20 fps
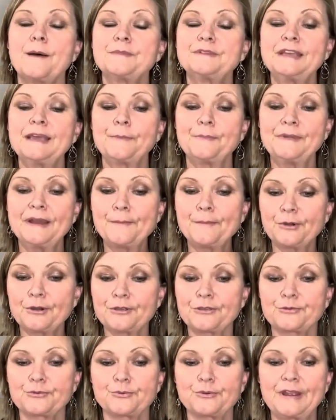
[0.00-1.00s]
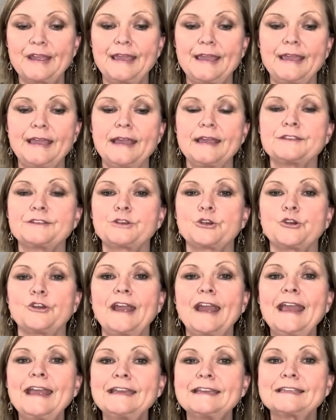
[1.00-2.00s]
Tip number three is
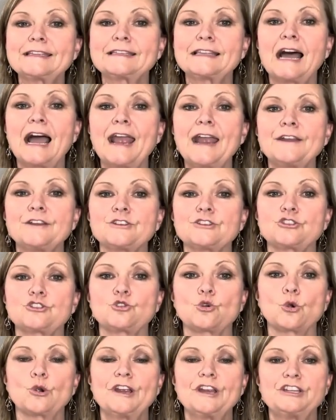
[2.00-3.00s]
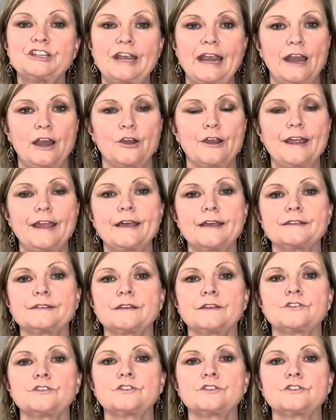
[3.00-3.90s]
create designed storage areas.